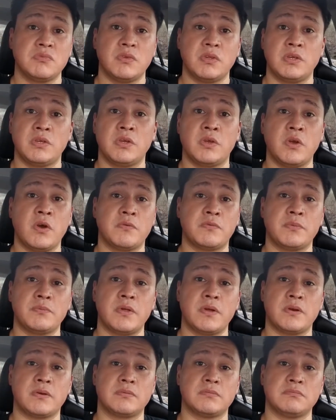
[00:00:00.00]
You go from
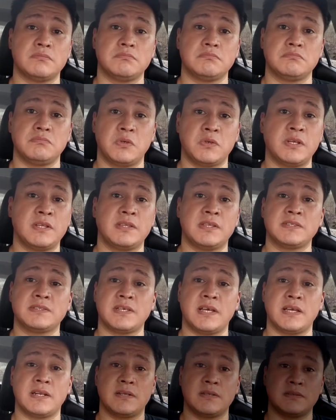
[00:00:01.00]
there. You can
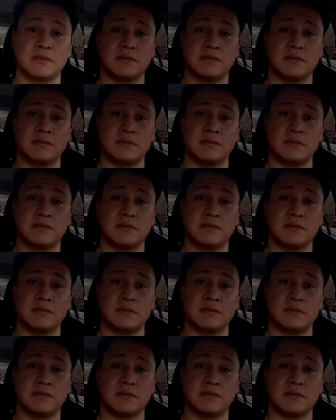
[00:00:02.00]
decide.